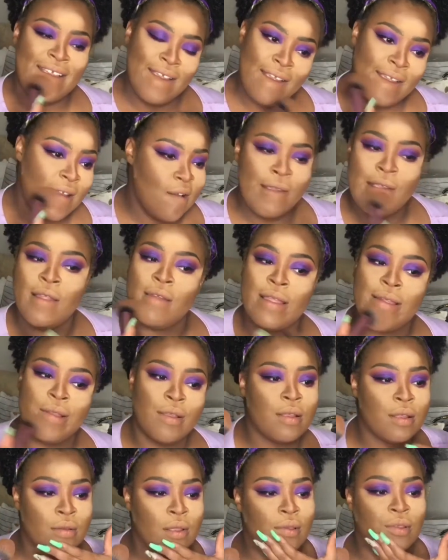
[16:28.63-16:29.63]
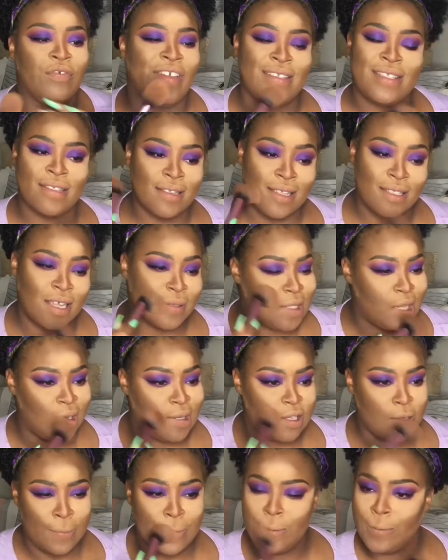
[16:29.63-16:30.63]
Even in
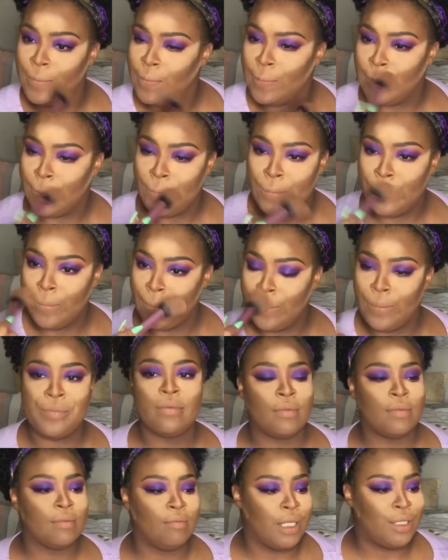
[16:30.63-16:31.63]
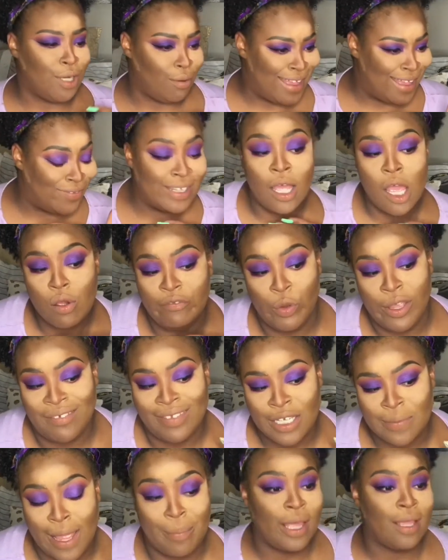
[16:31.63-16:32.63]
3.5 speed time, you
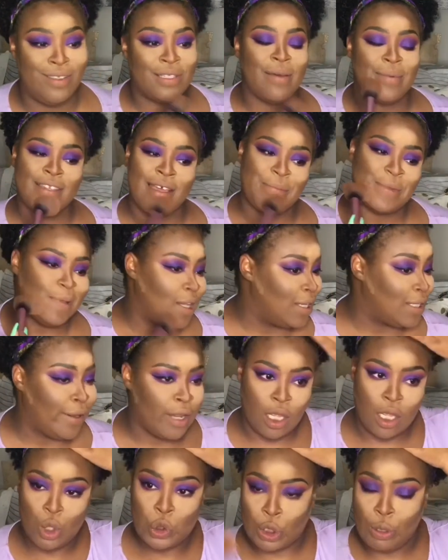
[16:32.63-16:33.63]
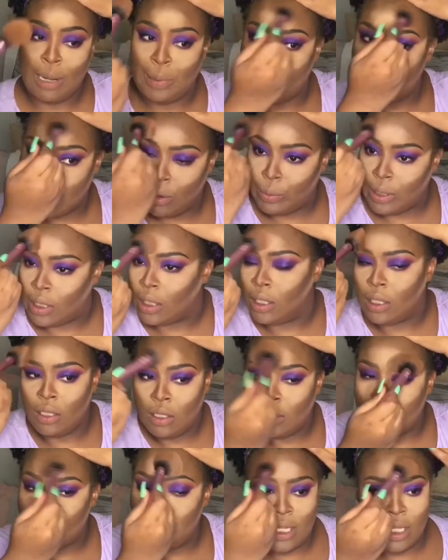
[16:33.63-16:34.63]
see that I'm taking my time and I'm
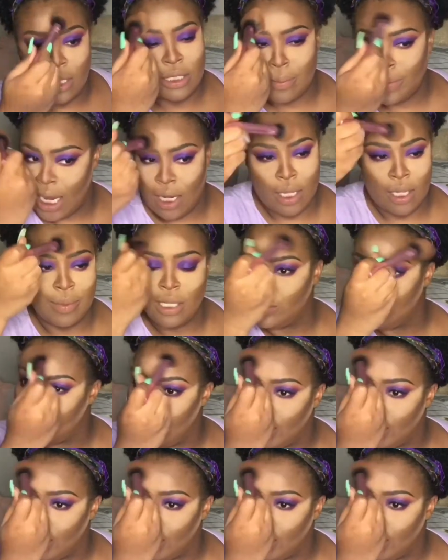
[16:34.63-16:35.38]
staying in one area.